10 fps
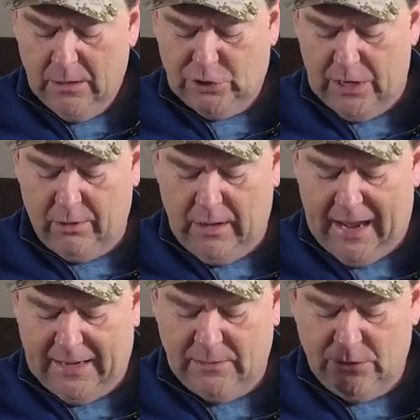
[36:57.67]
General
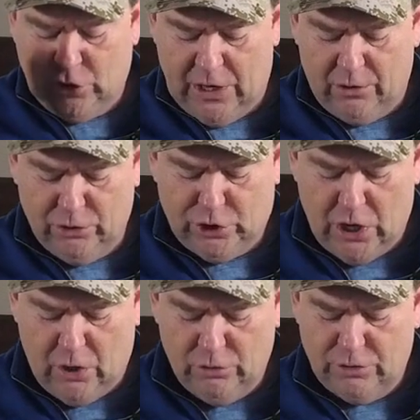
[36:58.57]
Hayden, General
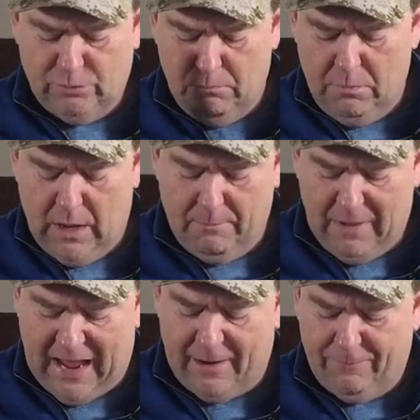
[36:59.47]
Jones, uh,
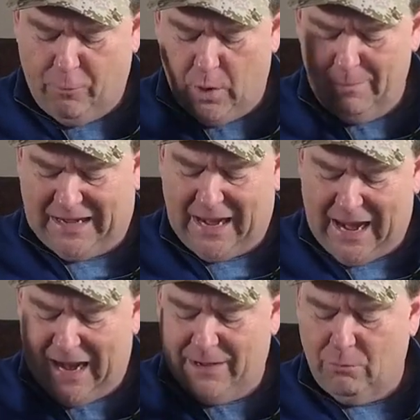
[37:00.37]
Manafort,
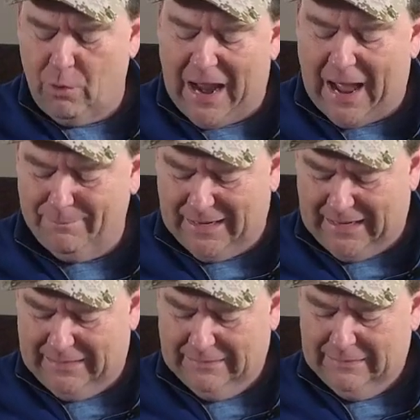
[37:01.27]
McCain,
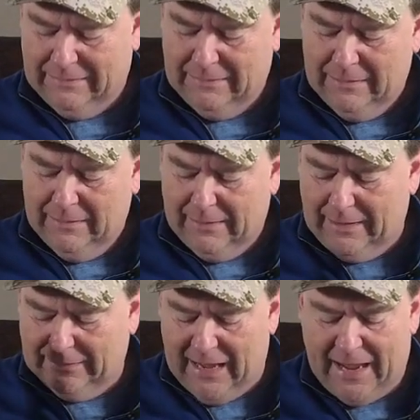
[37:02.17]
Romney,
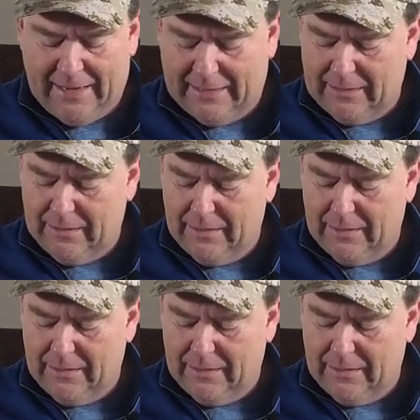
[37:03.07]
Atlantic